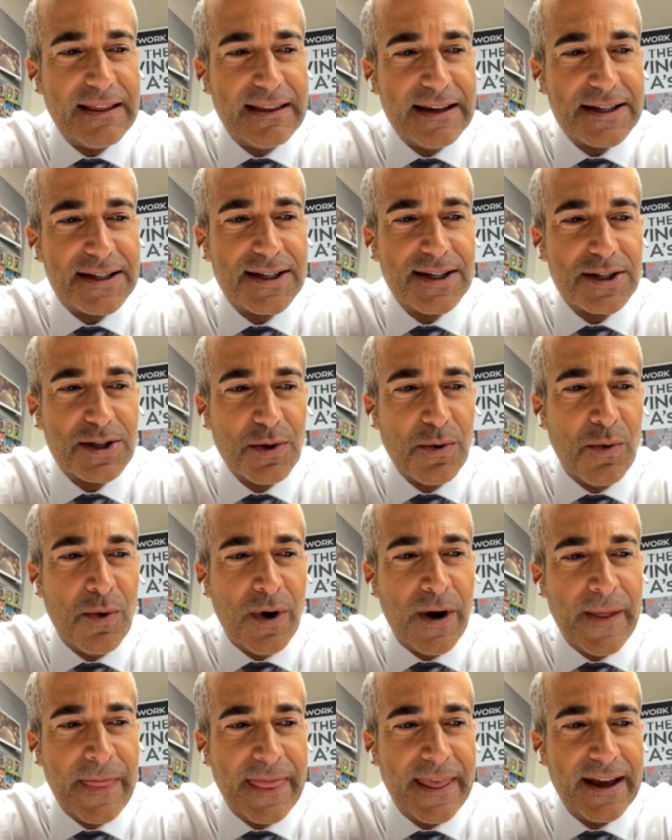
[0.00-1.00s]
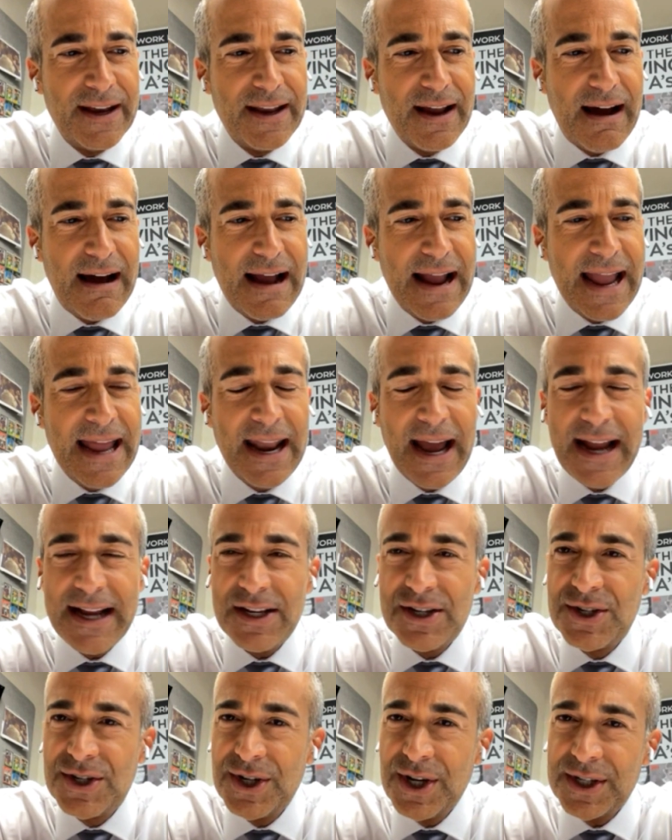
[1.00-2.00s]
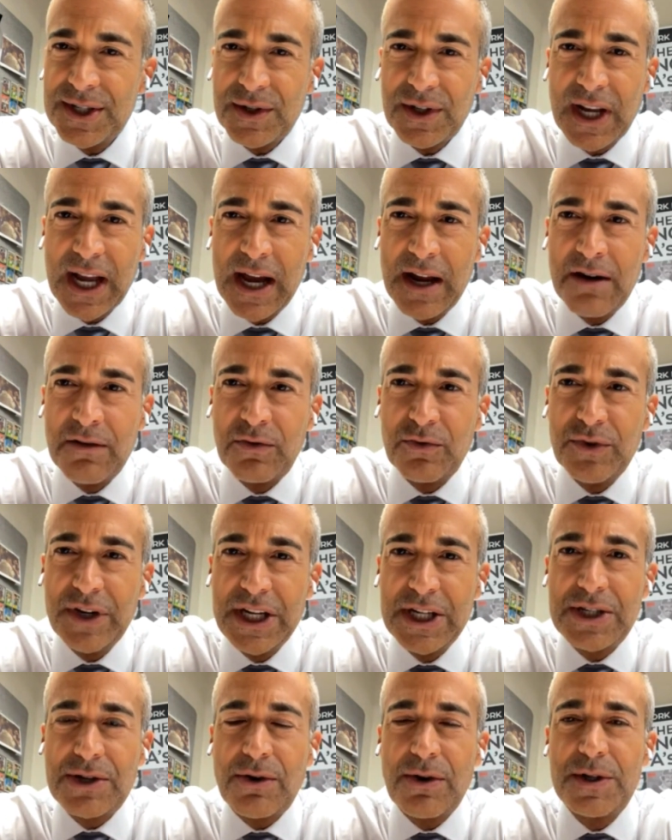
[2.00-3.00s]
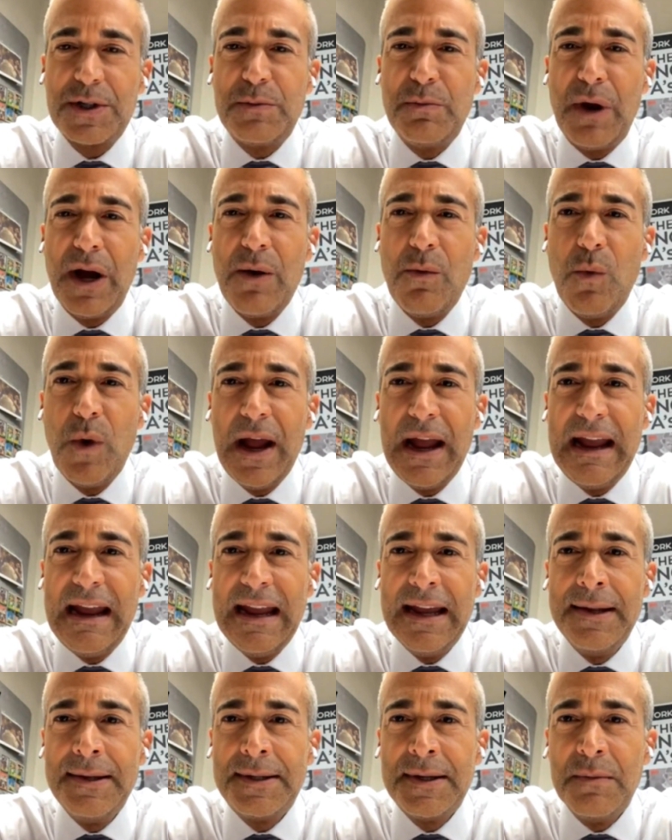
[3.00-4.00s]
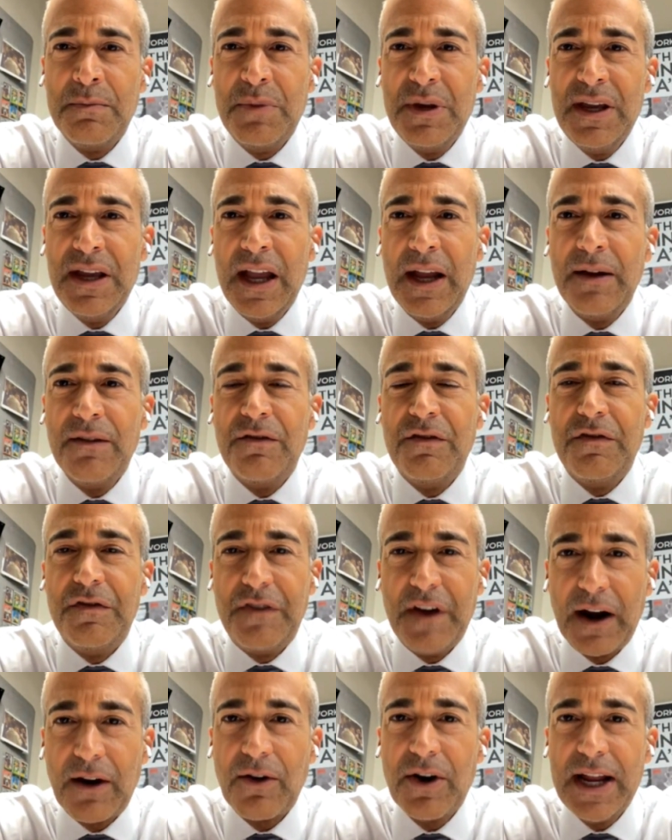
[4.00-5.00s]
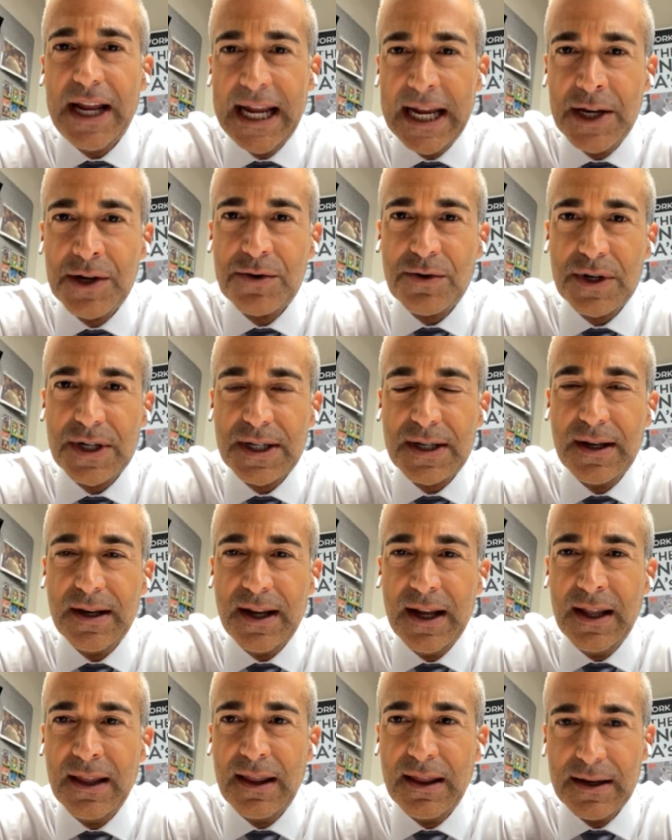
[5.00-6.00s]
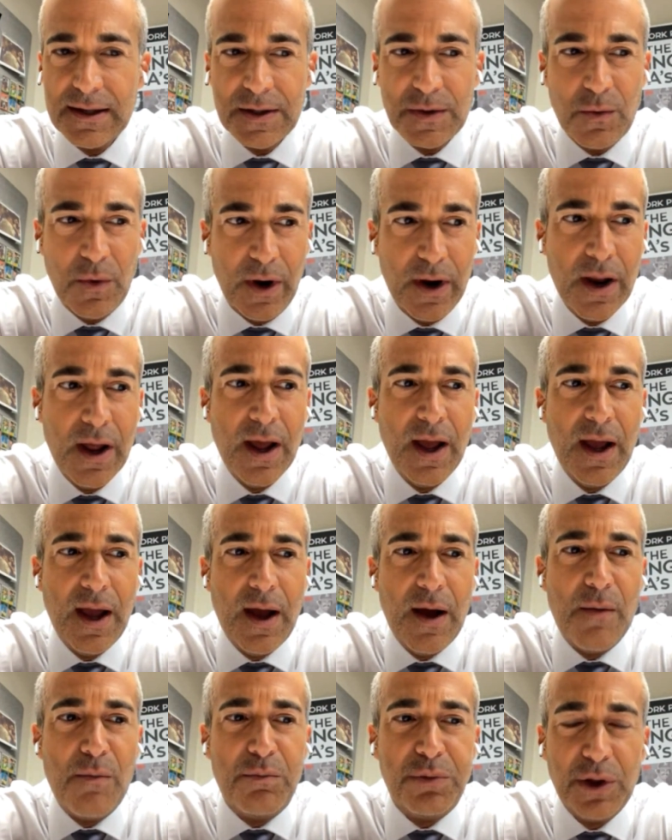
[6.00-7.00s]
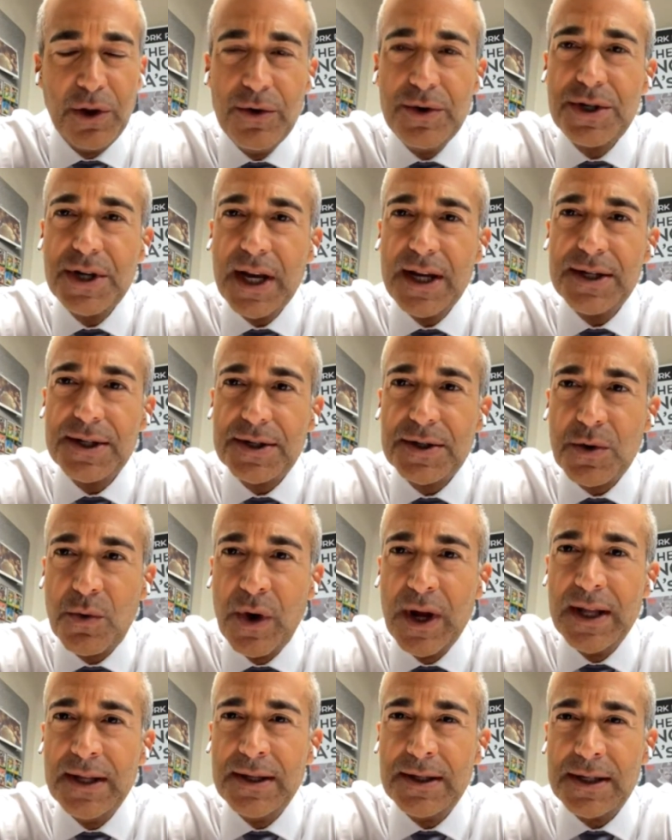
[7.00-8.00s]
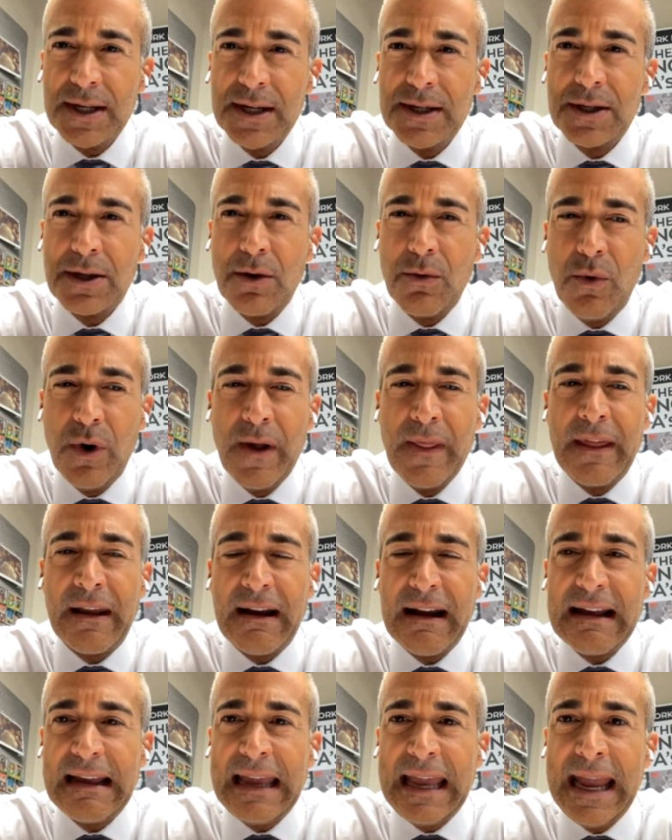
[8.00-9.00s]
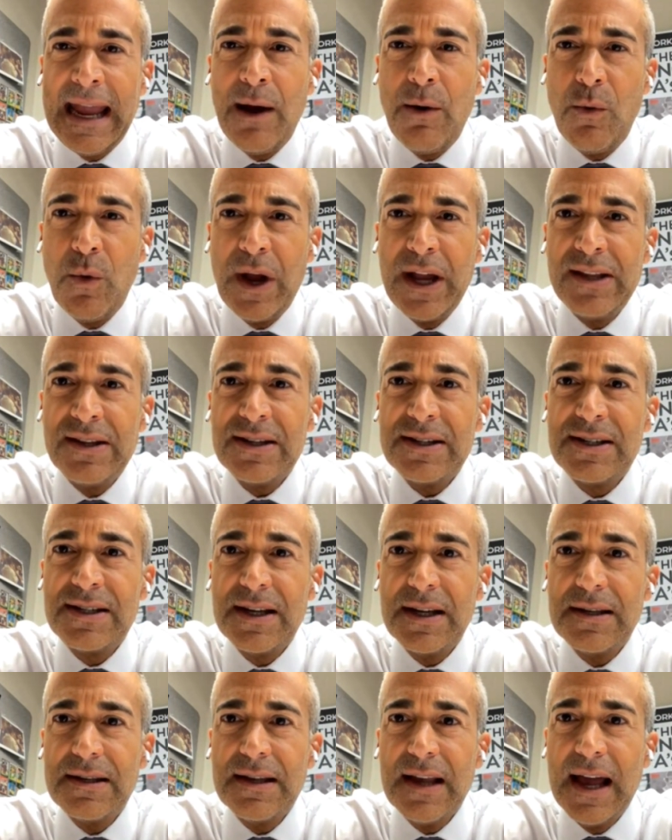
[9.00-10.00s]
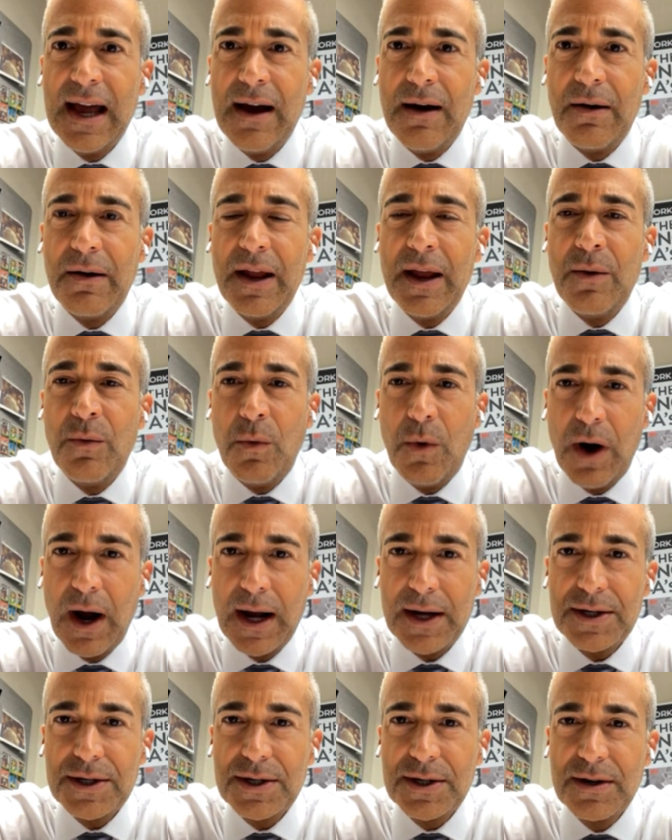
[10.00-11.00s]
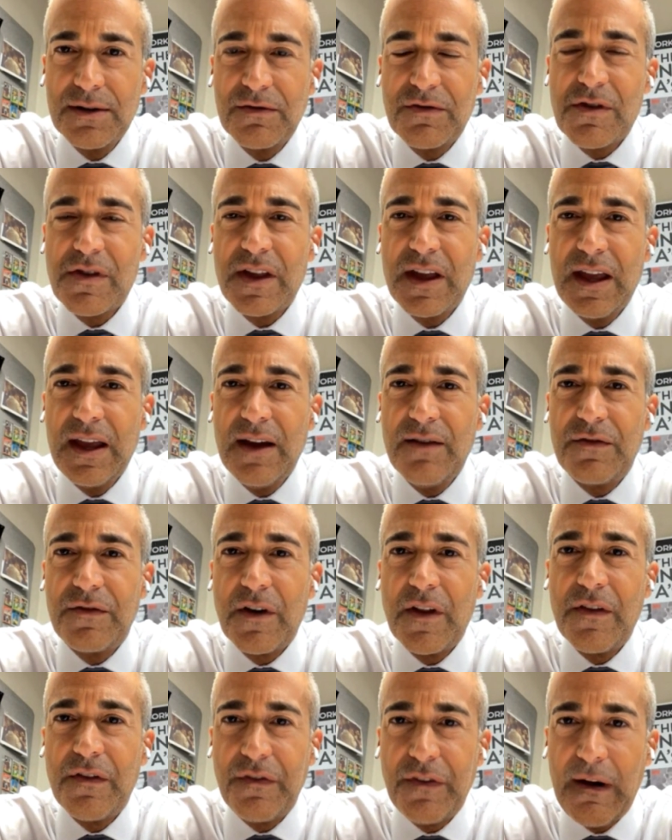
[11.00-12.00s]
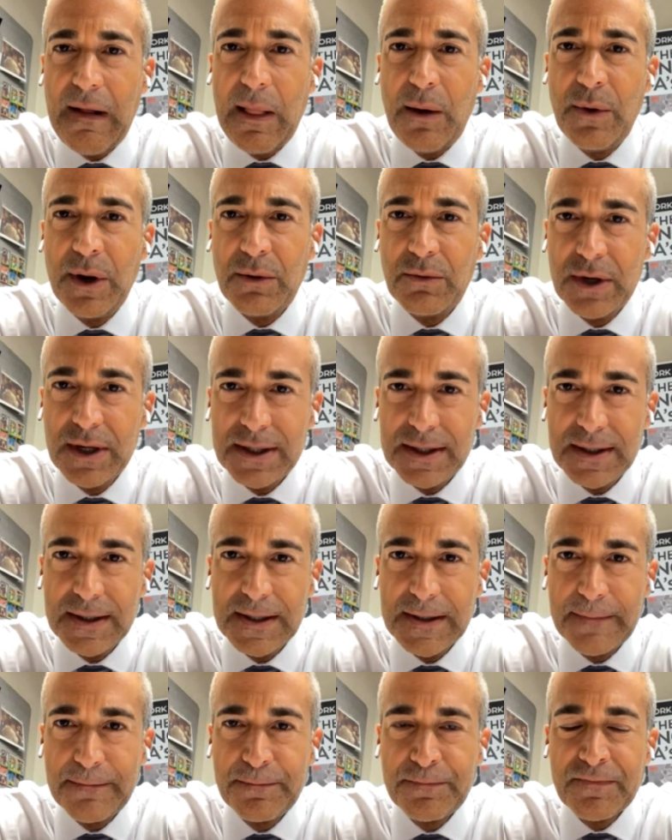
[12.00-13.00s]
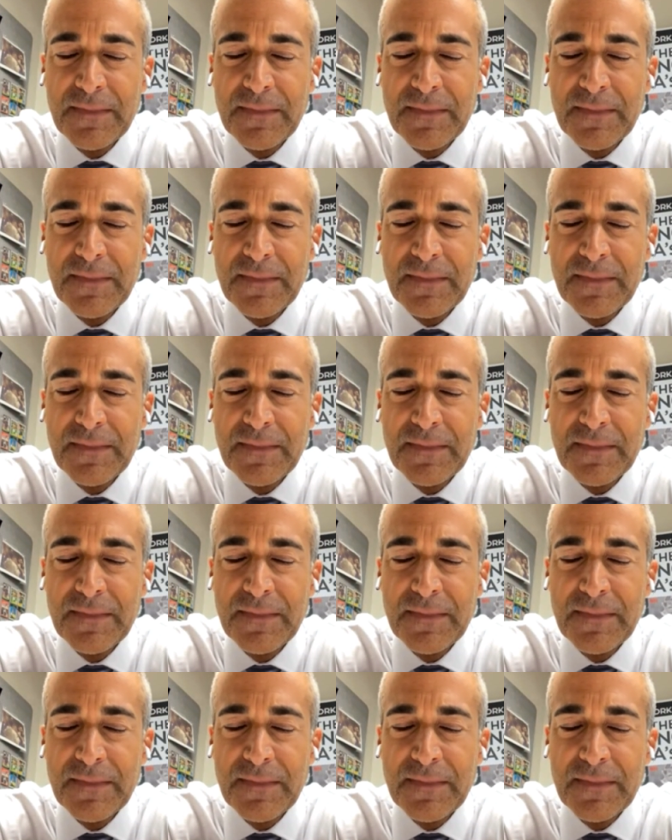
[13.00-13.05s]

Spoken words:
This is the one that I just kind of researched my way into being very interested in this one. Blue Jays Twins is the one that I can't wait to sit down and watch for the following reasons.